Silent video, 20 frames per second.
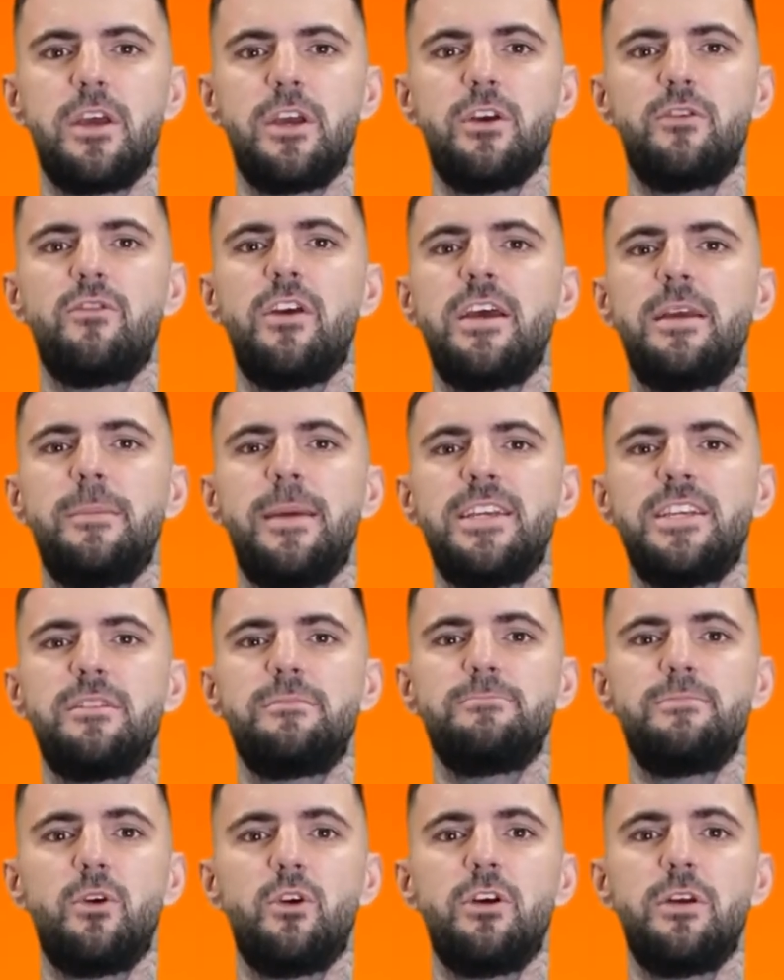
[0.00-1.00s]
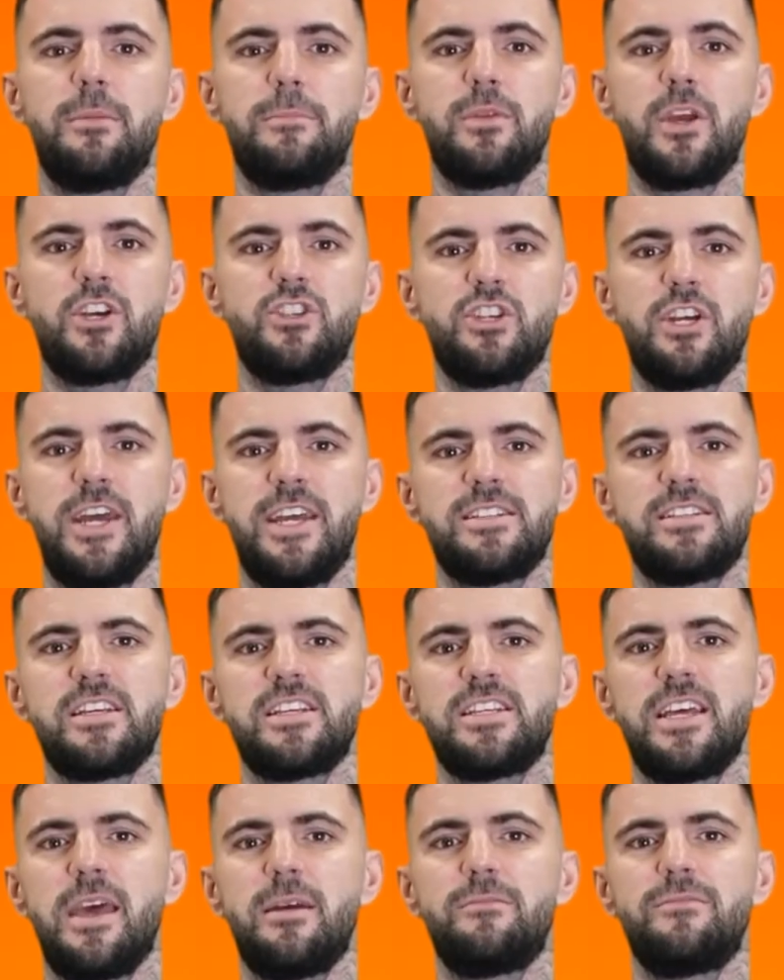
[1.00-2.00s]
the recommended boiler pressure is the
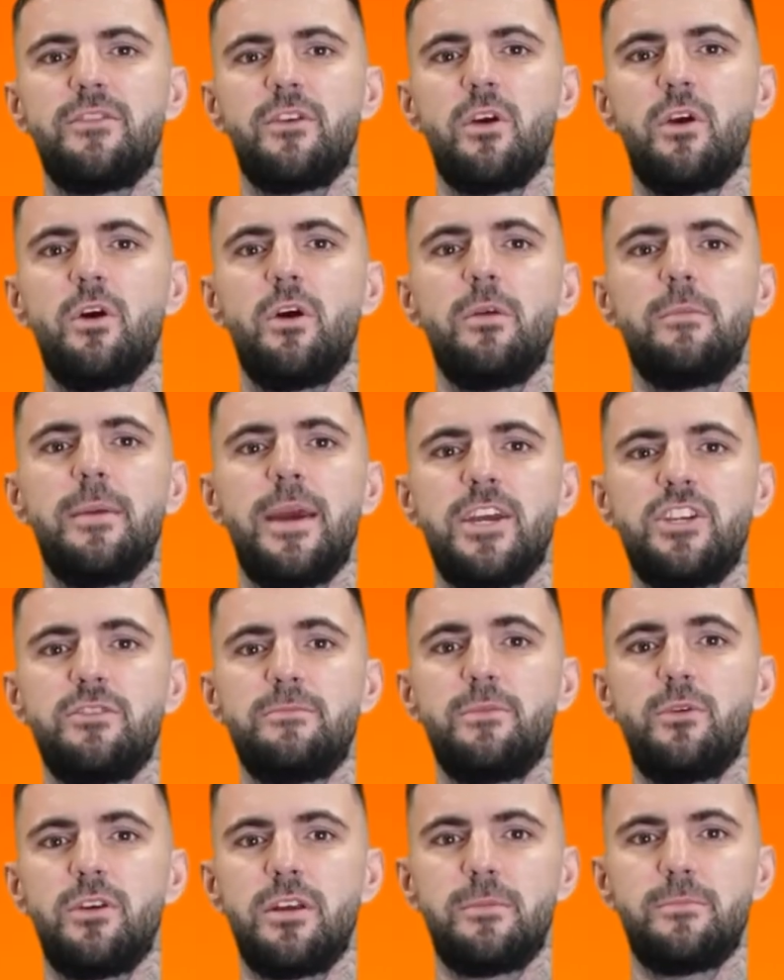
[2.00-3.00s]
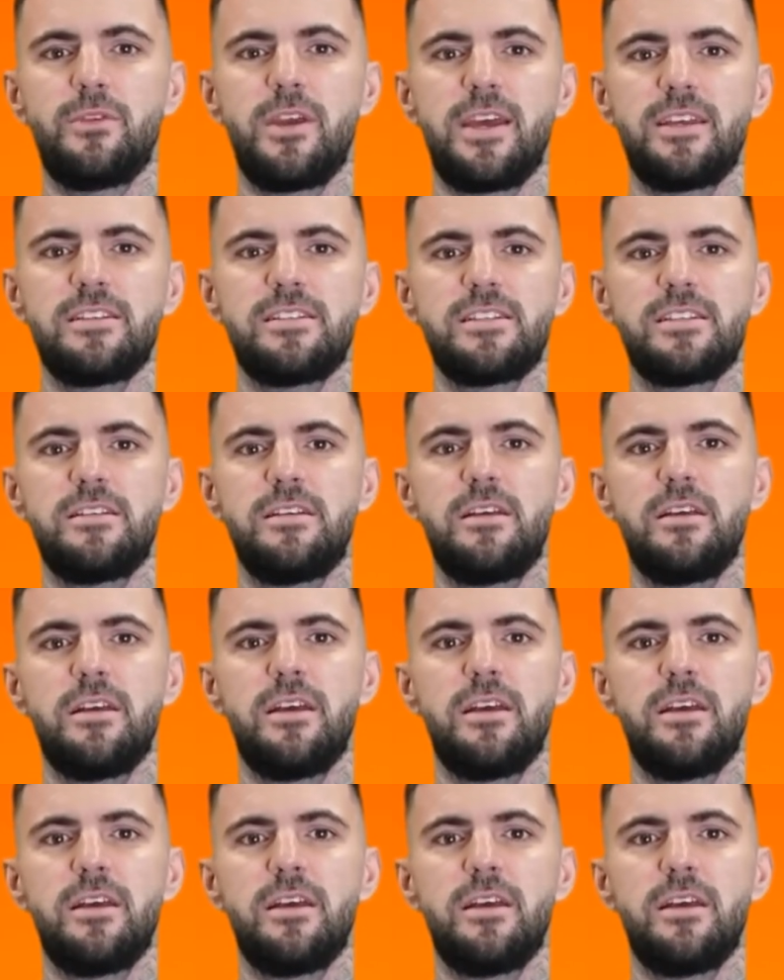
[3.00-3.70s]
same for all major boiler brands.